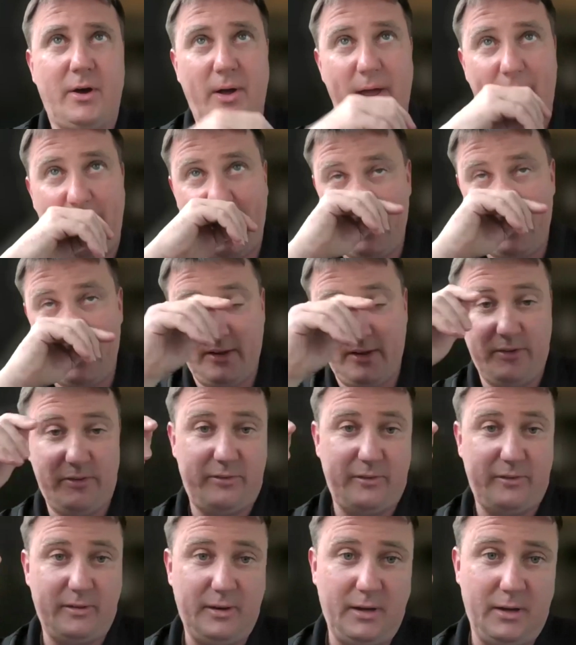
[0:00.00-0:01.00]
thing I'll add
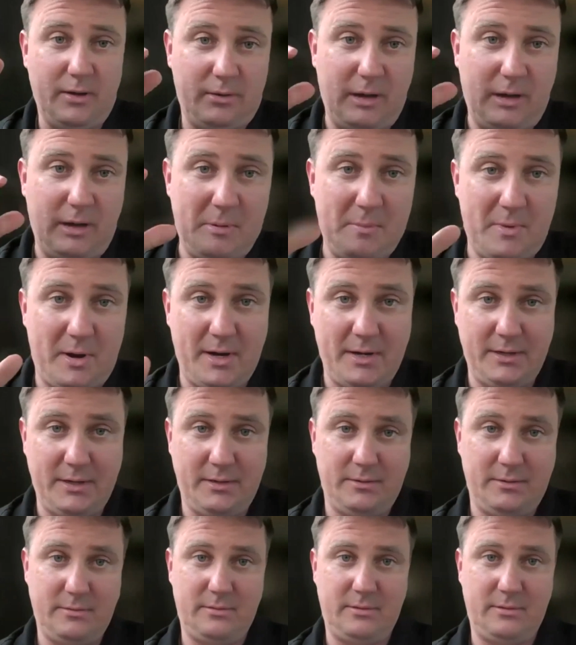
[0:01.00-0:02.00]
is, keep in
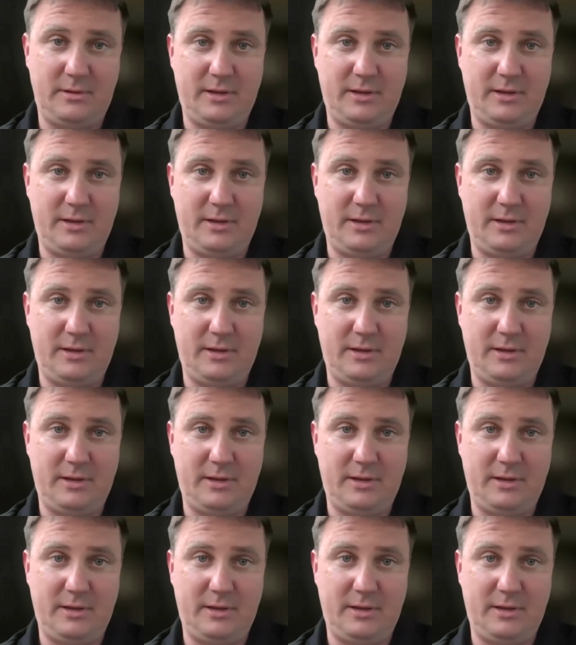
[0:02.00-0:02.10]
mind,